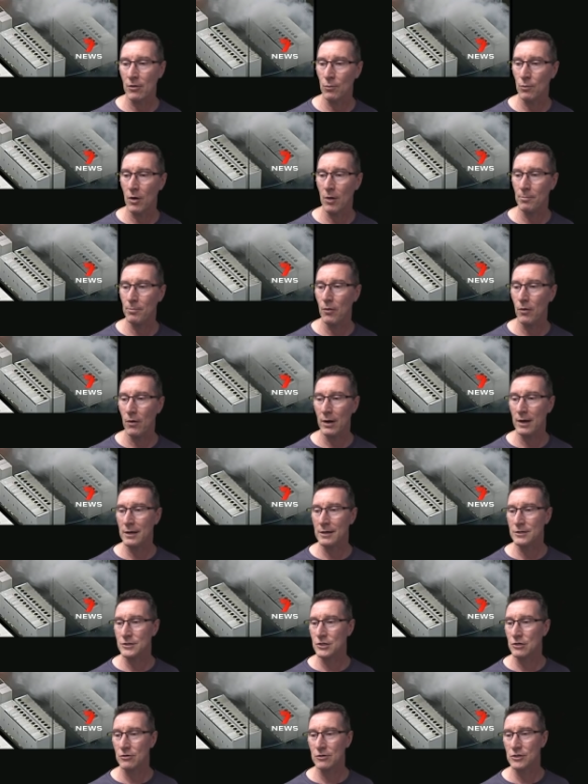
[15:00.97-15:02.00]
At what point
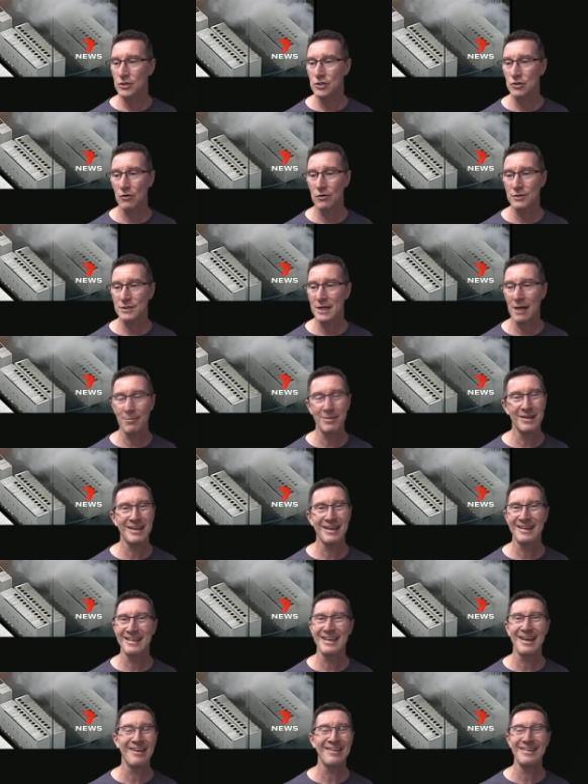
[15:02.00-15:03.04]
is your insurance company
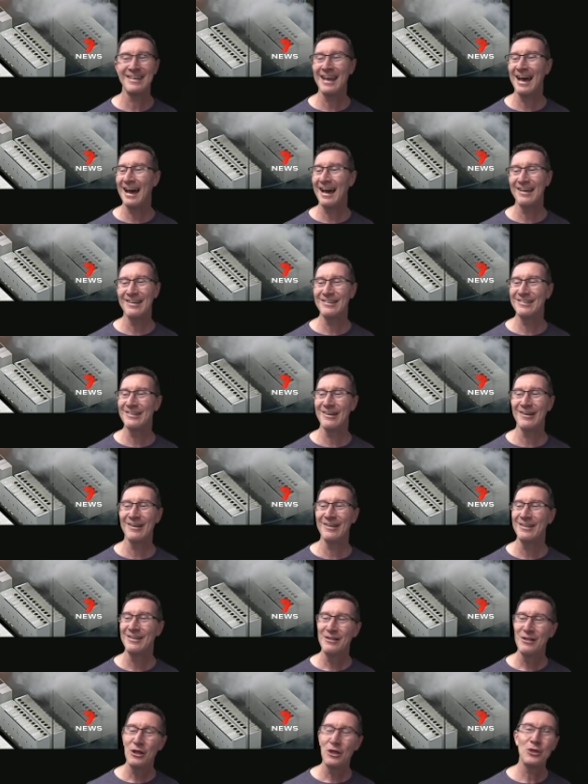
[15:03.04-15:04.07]
going to go, nah, you
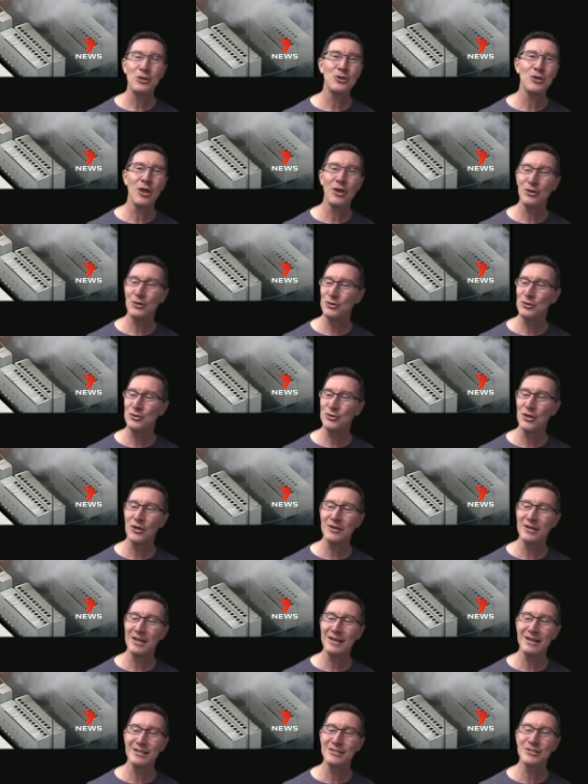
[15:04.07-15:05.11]
you
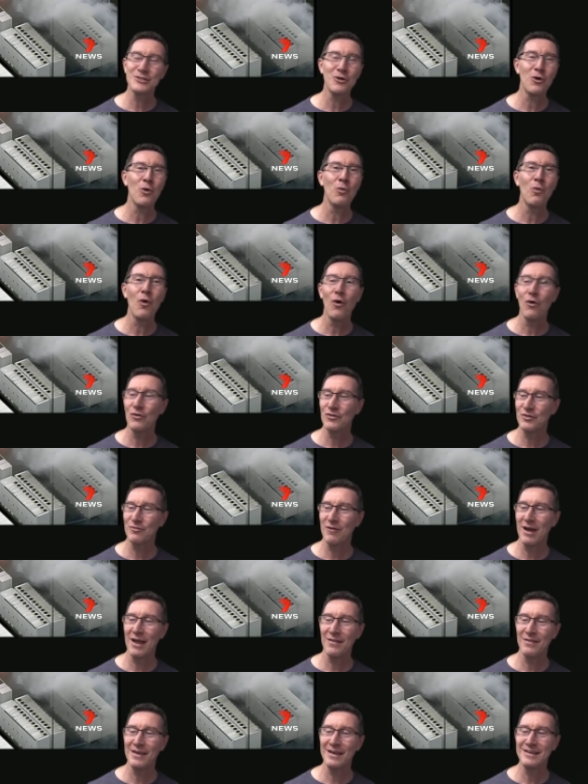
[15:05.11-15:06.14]
didn't install walls
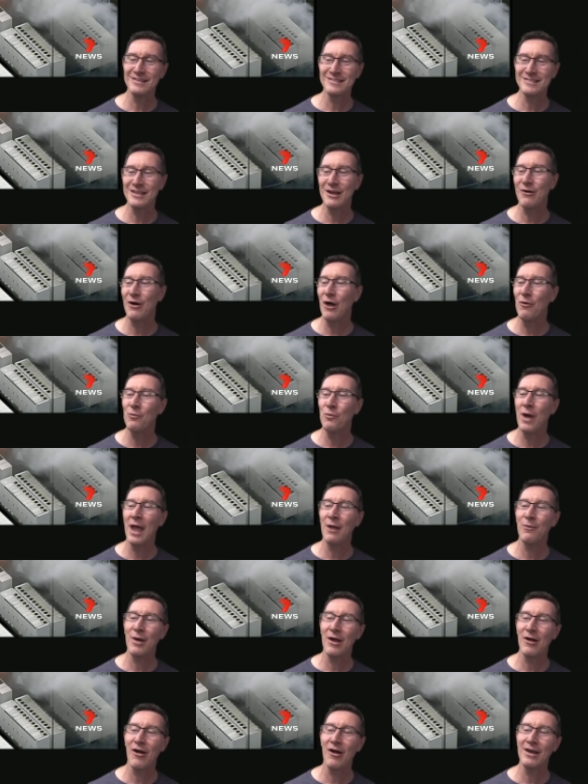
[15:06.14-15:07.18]
around these, so uh, we're,
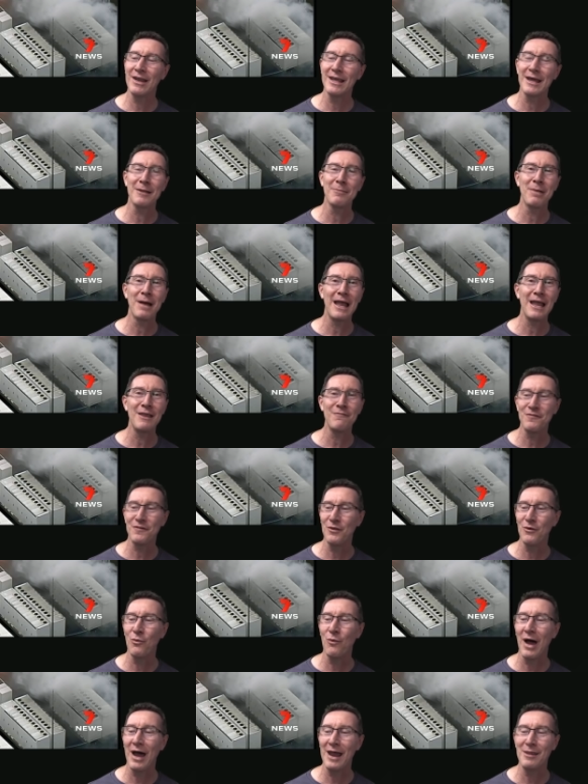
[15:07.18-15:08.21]
we're only going to pay for
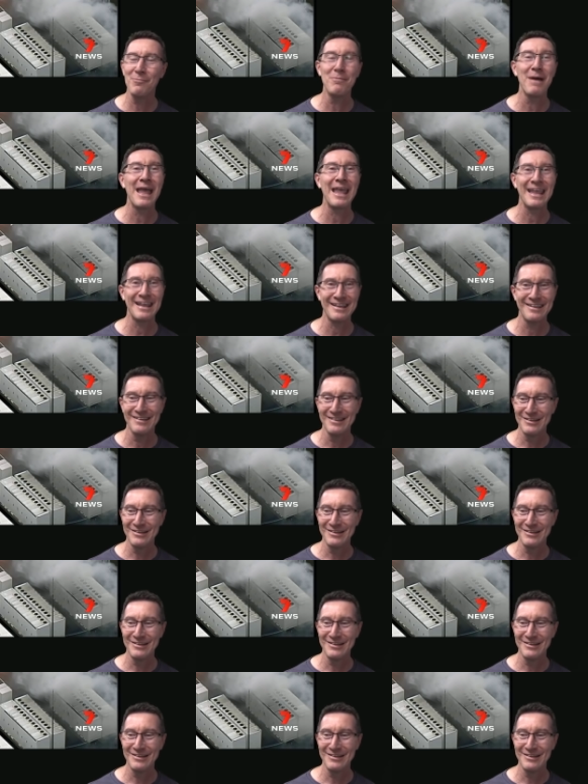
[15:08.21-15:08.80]
the one bank